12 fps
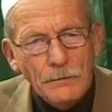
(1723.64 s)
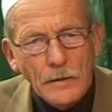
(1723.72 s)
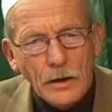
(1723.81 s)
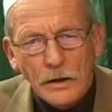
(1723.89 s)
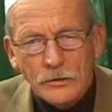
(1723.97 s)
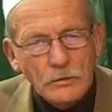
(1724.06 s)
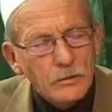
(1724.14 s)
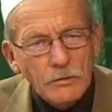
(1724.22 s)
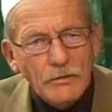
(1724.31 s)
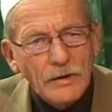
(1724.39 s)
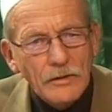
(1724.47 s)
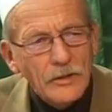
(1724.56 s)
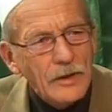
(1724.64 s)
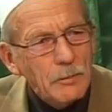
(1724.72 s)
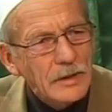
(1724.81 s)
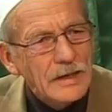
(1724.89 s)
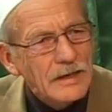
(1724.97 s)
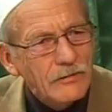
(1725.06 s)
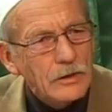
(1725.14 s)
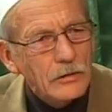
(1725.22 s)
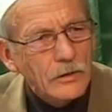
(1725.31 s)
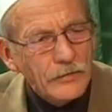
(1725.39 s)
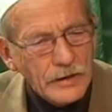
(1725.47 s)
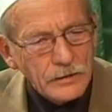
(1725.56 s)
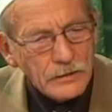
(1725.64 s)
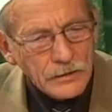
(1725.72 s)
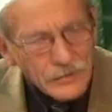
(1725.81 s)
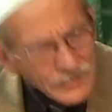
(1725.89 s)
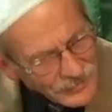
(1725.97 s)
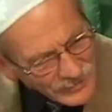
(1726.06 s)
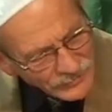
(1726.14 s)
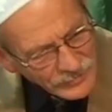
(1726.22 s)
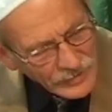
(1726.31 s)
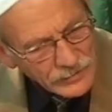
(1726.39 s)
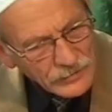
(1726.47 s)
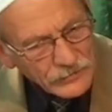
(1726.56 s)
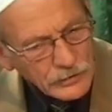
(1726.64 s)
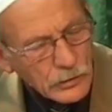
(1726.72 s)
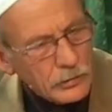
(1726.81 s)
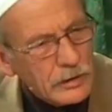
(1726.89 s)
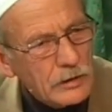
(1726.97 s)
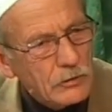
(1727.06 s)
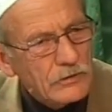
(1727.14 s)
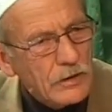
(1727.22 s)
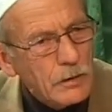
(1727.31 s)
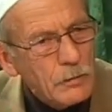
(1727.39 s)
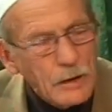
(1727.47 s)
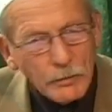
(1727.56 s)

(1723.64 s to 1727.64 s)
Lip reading: I don't know whether they believe it or not. That is according to Islam.